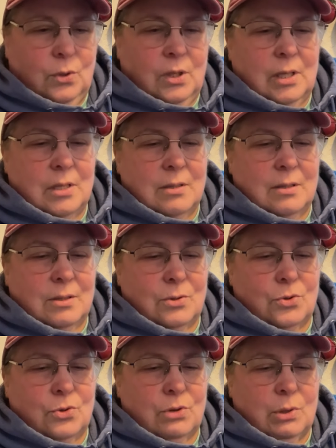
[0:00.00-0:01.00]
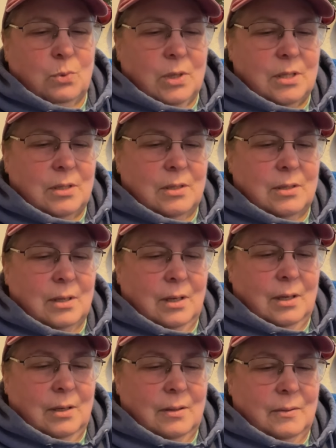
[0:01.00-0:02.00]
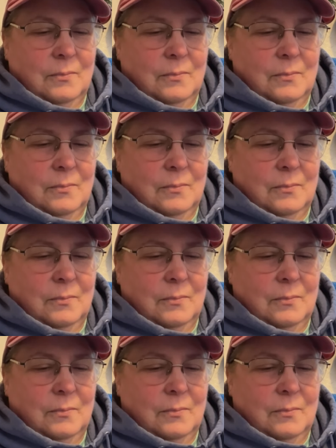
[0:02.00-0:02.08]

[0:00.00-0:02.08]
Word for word: His surgery was, uh,